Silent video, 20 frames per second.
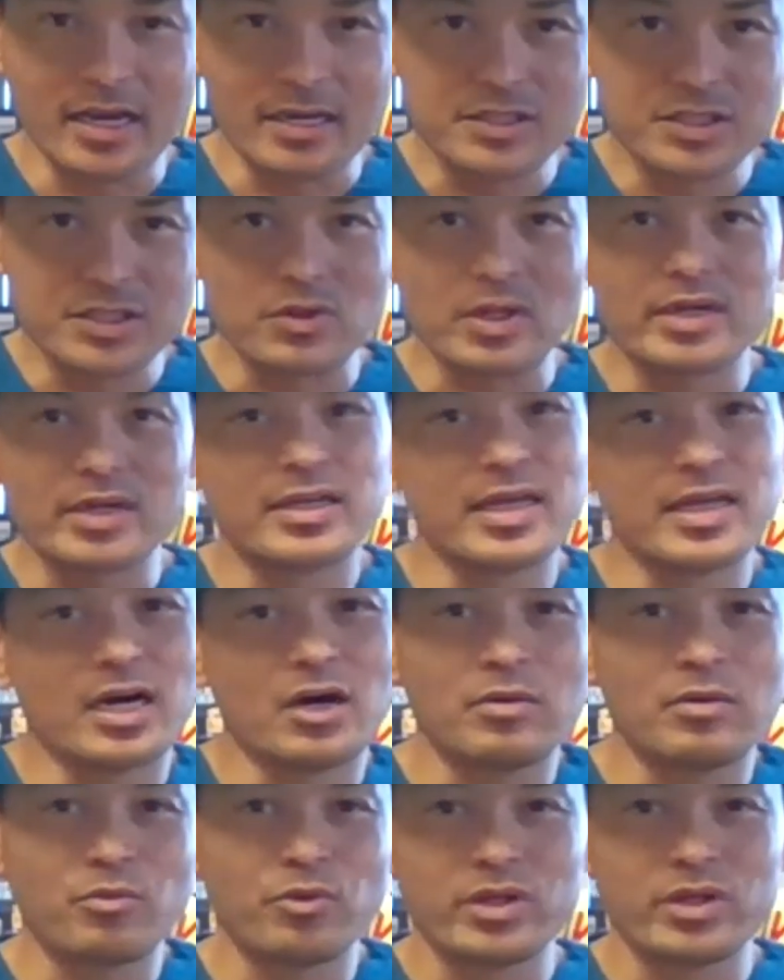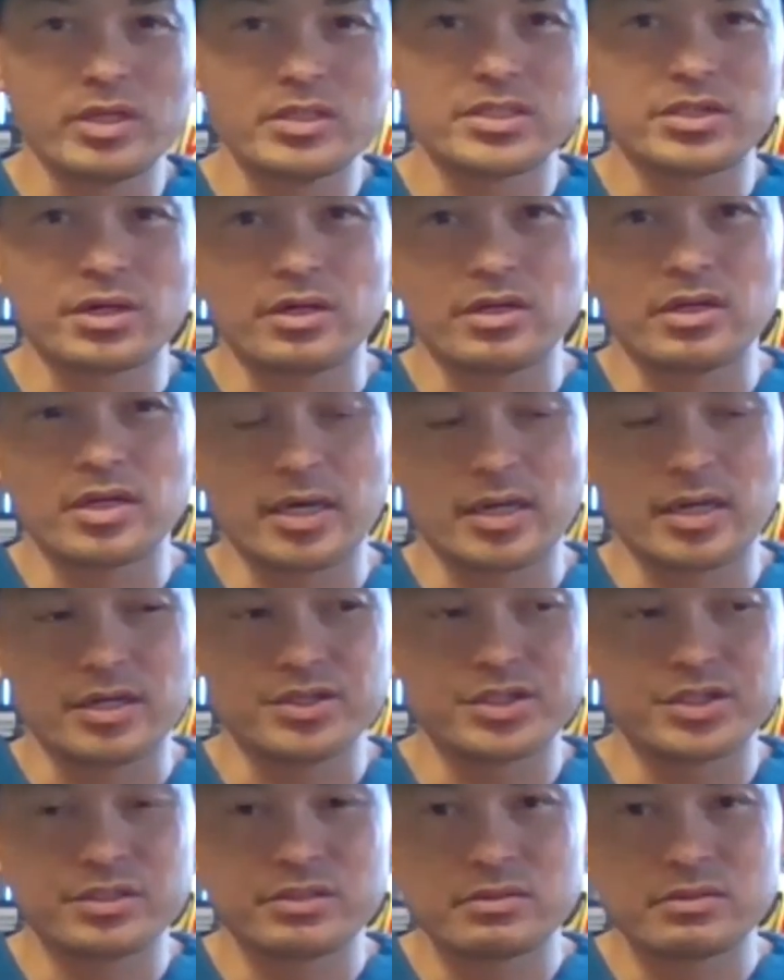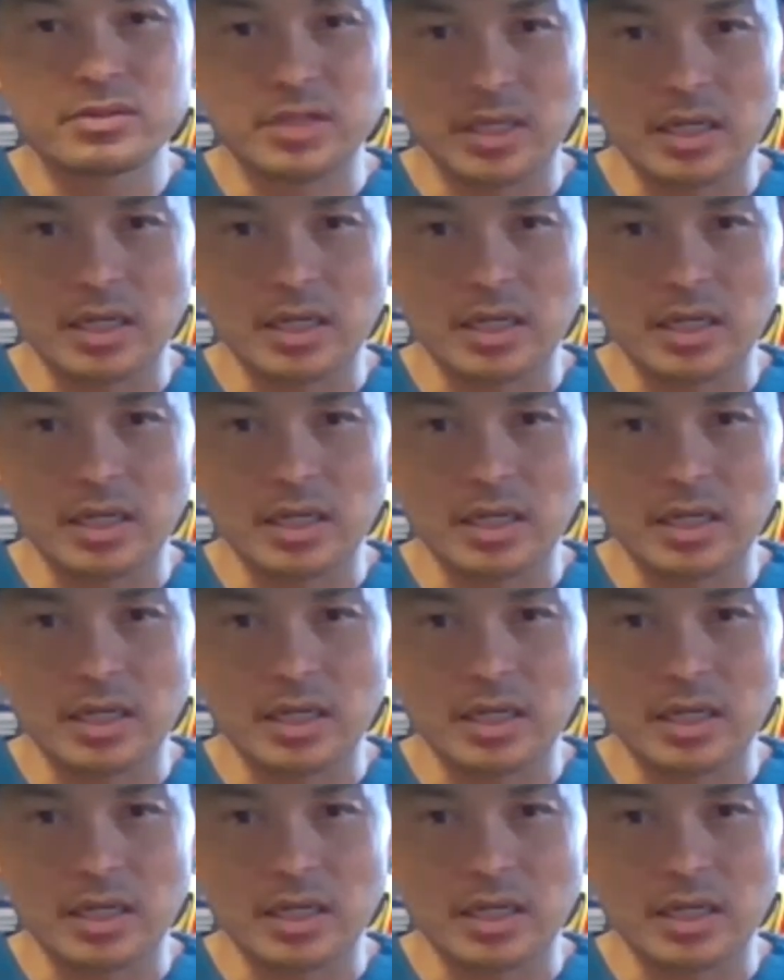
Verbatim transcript: So like now I'm really starting. I mean, I know you got a.